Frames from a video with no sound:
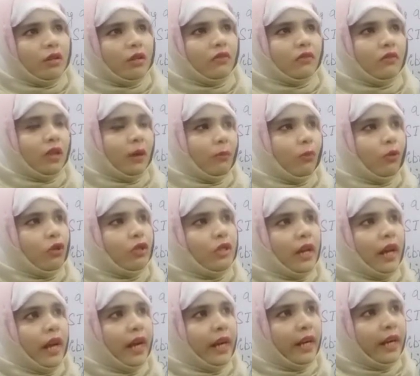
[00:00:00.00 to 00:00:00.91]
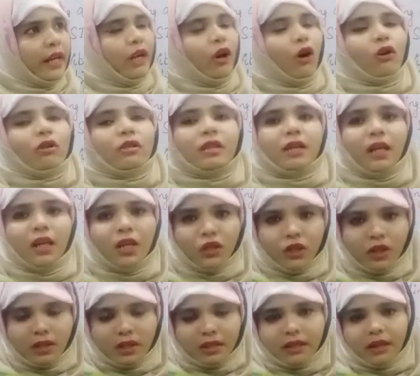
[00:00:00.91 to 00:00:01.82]
suppose 80
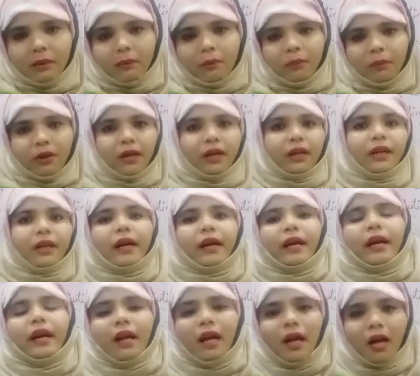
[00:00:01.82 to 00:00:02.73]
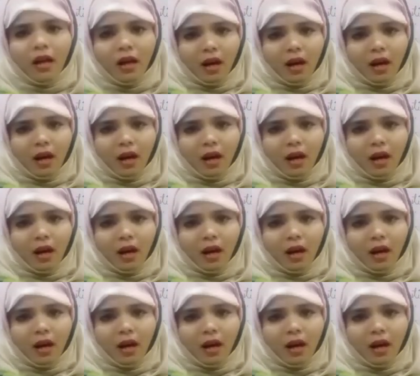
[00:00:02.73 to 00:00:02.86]
oscillations complete in